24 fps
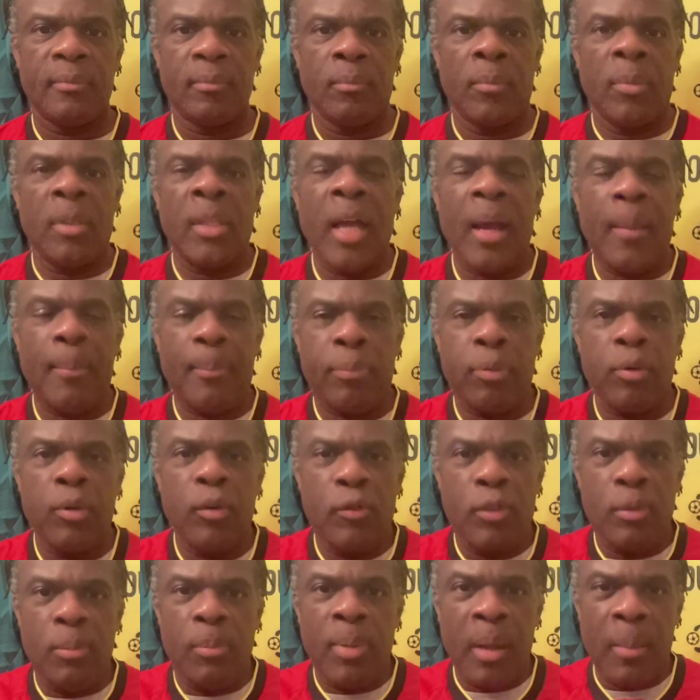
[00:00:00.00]
But that
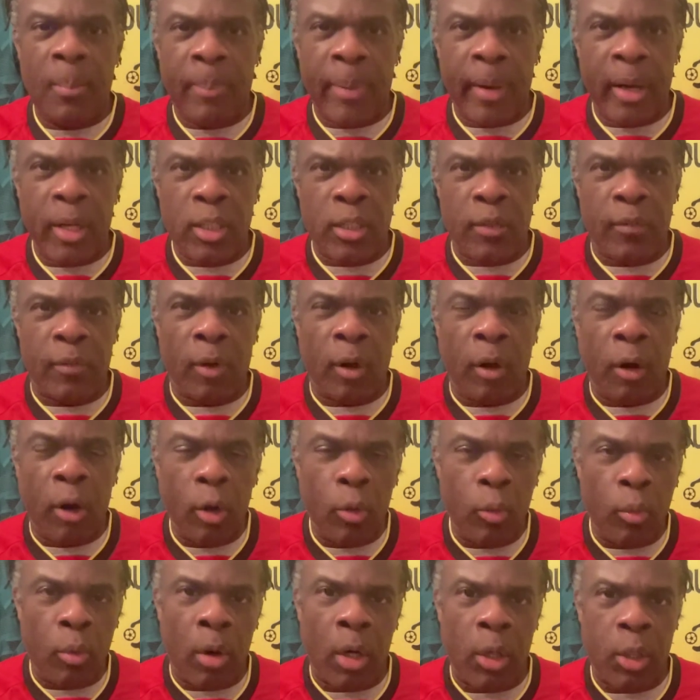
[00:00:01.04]
proved to be a bunch of
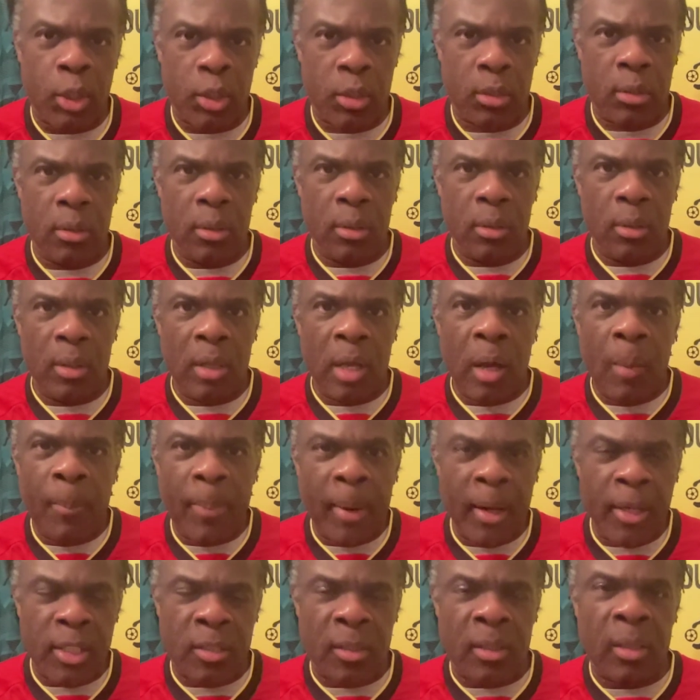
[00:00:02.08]
hogwash, a
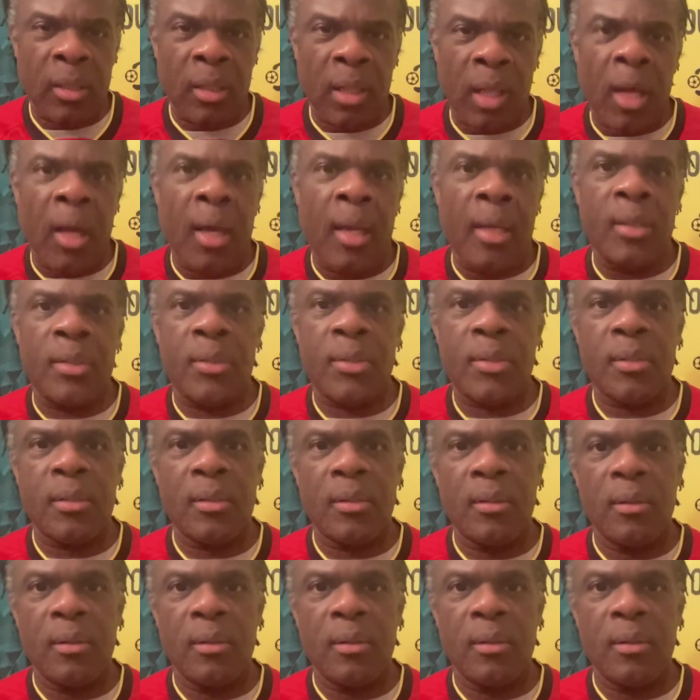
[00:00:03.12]
bunch of lies.